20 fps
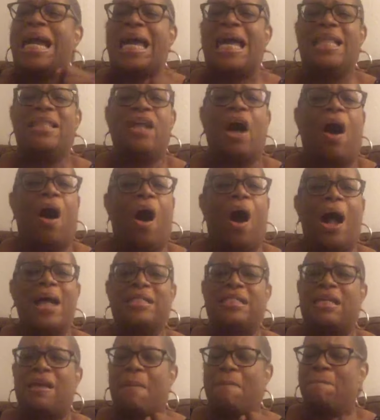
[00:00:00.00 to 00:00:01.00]
in the
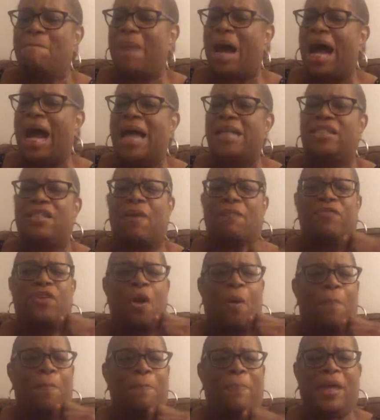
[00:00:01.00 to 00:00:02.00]
hearts and minds of
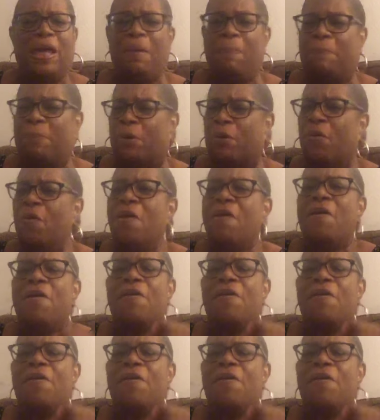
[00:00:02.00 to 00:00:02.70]
your people.